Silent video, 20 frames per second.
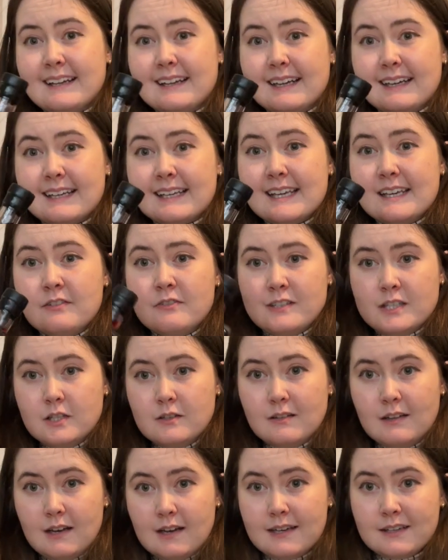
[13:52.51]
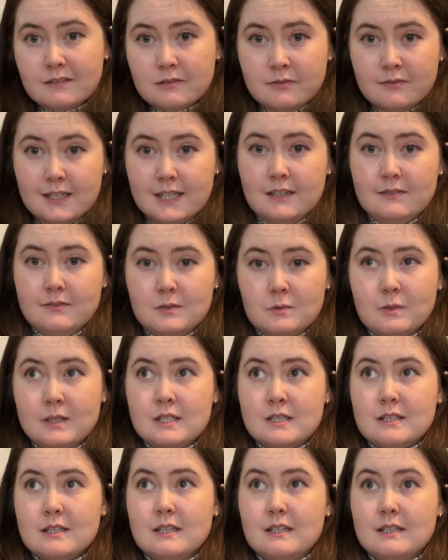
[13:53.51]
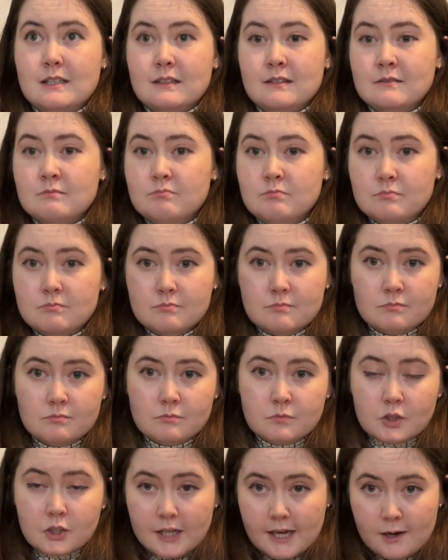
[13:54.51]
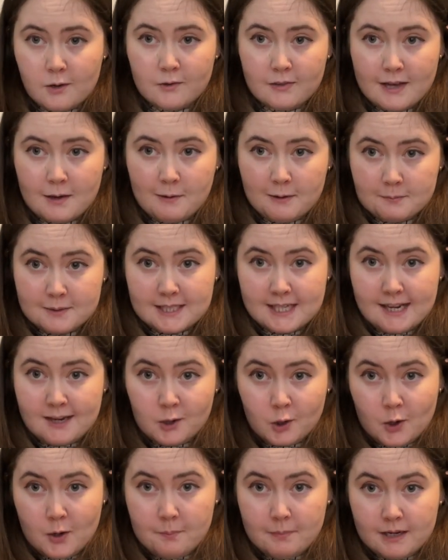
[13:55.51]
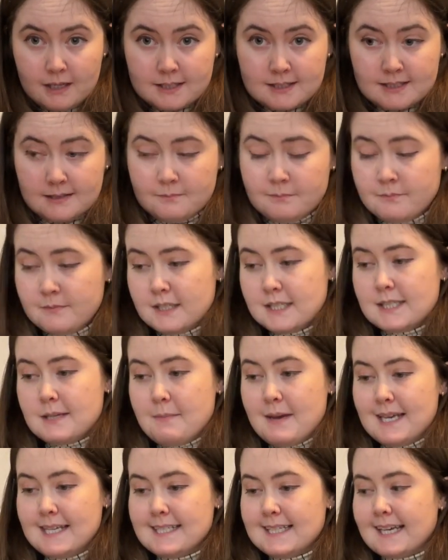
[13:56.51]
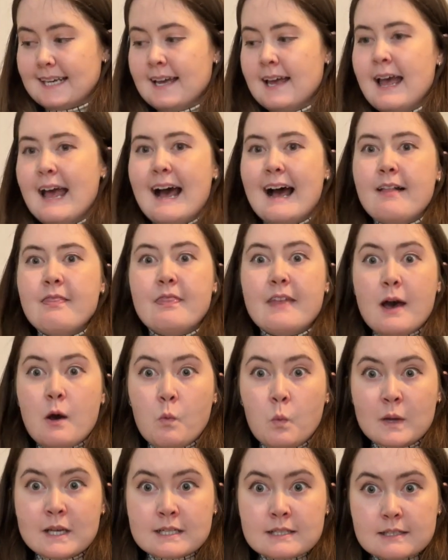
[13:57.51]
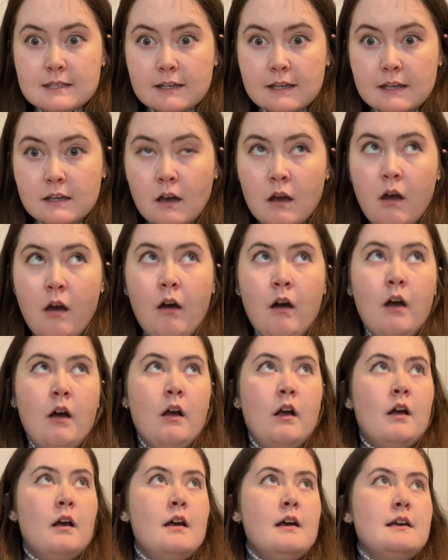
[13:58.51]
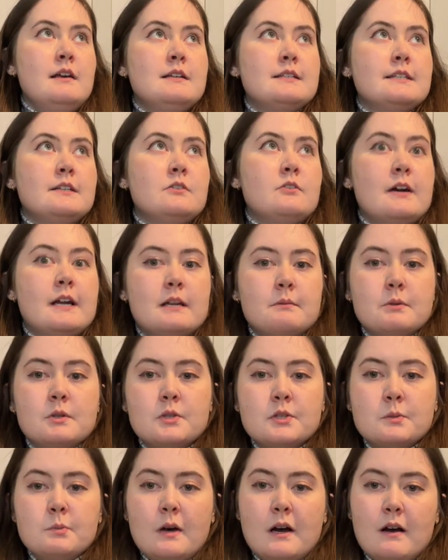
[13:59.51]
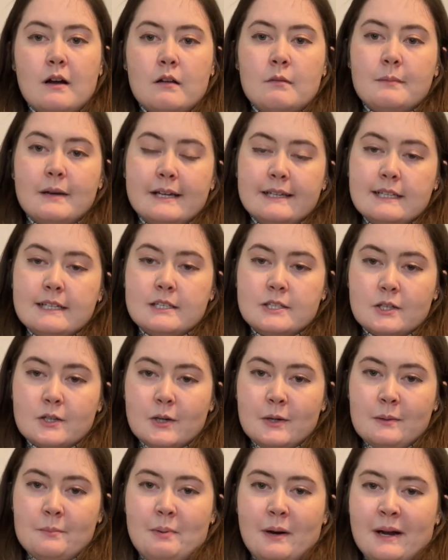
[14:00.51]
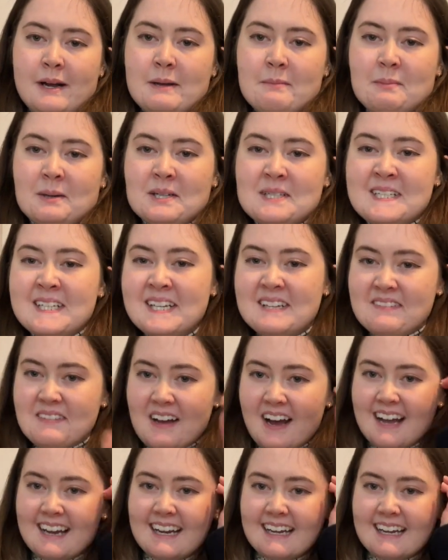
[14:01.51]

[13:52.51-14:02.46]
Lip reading: Like if you like flavored whiskey, get on their website and go buy some. It's amazing. And their whiskey is incredible as well. I might need to go and buy a bottle of that.